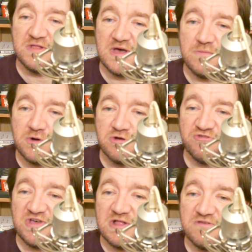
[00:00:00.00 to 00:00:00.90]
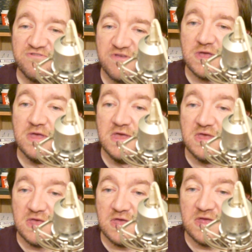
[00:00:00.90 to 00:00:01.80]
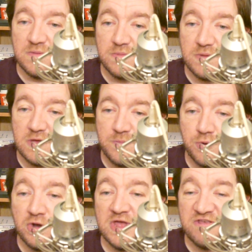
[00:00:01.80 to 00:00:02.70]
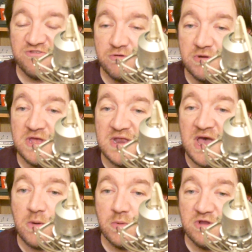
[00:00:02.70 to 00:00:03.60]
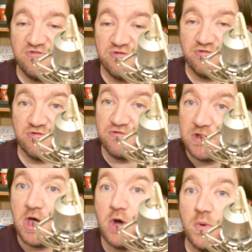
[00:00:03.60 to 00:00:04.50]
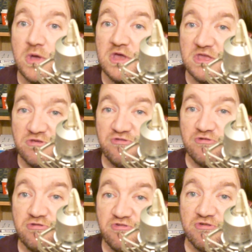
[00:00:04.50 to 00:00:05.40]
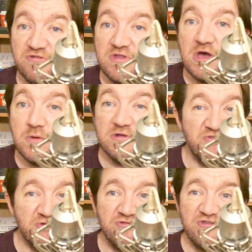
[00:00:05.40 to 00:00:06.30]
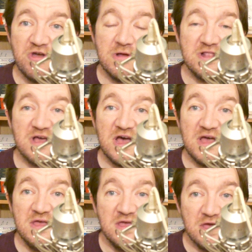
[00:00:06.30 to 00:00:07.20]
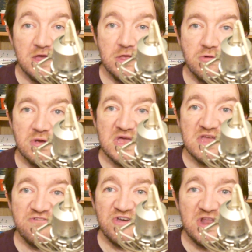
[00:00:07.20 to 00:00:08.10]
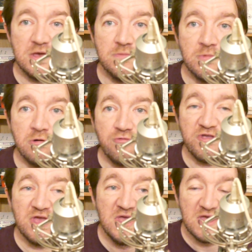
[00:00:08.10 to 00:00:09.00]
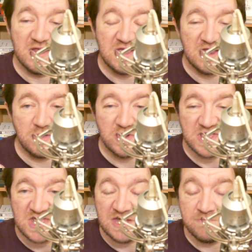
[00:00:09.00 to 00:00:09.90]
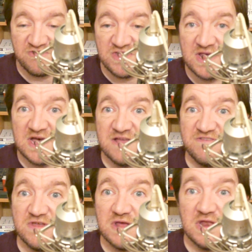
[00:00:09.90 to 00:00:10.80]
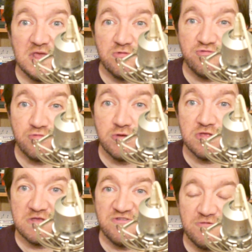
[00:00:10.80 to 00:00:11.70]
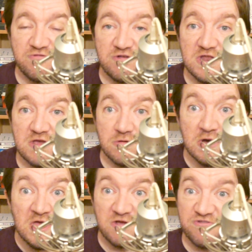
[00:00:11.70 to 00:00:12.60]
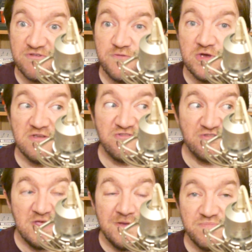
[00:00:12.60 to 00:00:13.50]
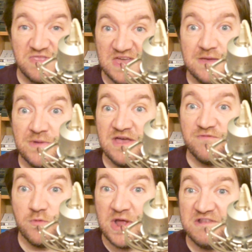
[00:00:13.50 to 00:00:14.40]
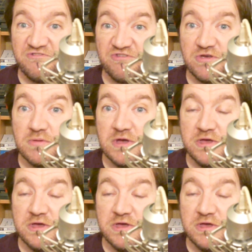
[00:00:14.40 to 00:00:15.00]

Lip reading: like Martial is at a point in his career now where he should just know. He should just know. And Solskjaer had that at a young age. He had it at Molde, and he had it when he came to United, and he was ruthless. He was clinical. Because the first game I ever went to